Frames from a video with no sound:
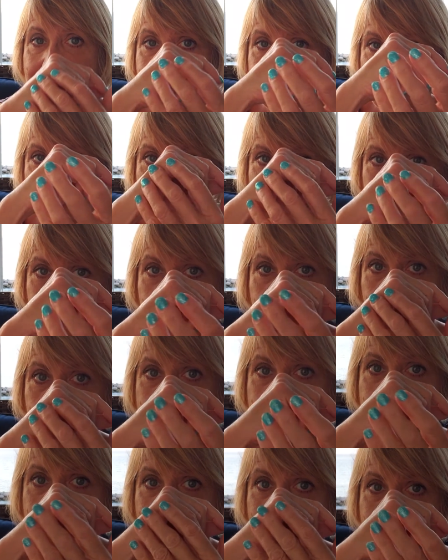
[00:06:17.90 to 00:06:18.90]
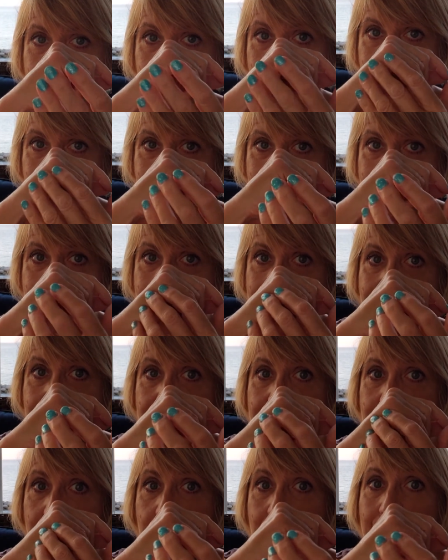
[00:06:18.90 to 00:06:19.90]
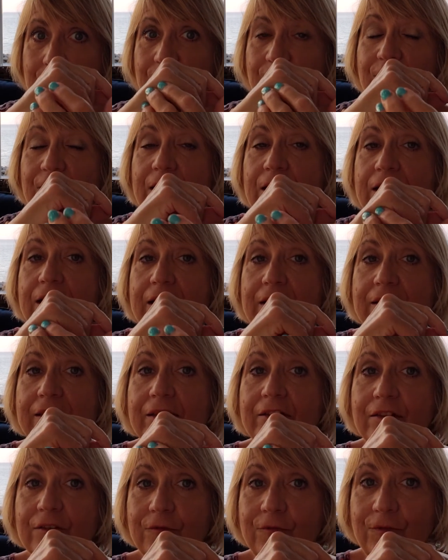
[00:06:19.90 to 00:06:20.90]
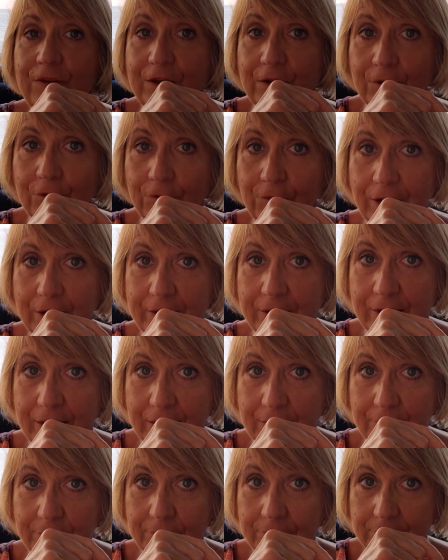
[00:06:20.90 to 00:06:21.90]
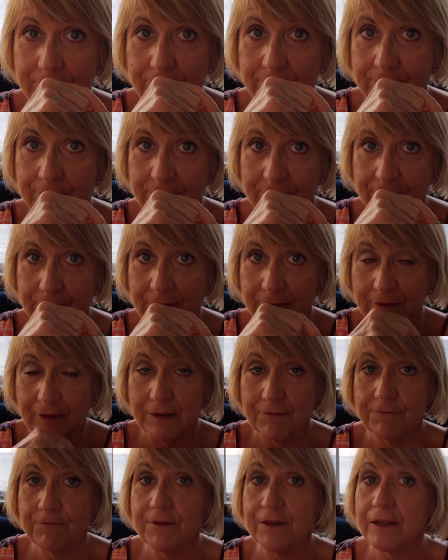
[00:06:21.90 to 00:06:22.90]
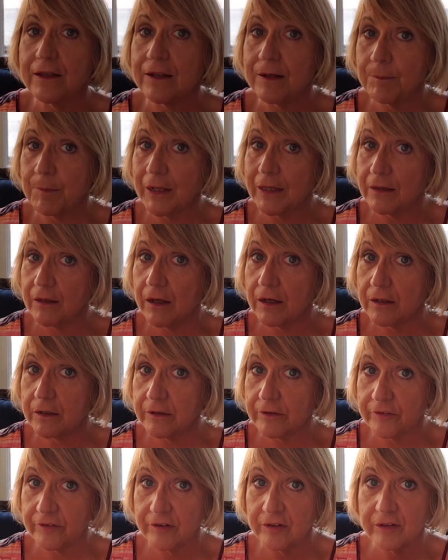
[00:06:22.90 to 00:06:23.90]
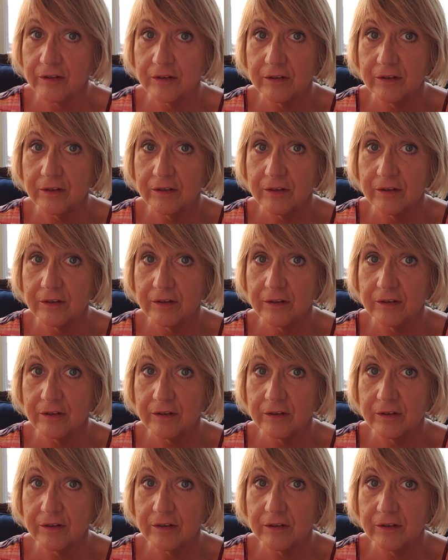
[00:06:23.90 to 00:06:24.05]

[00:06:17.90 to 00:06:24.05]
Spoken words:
Do this 3 times. Even though I'm feeling this fear right now, and I feel it in my lungs,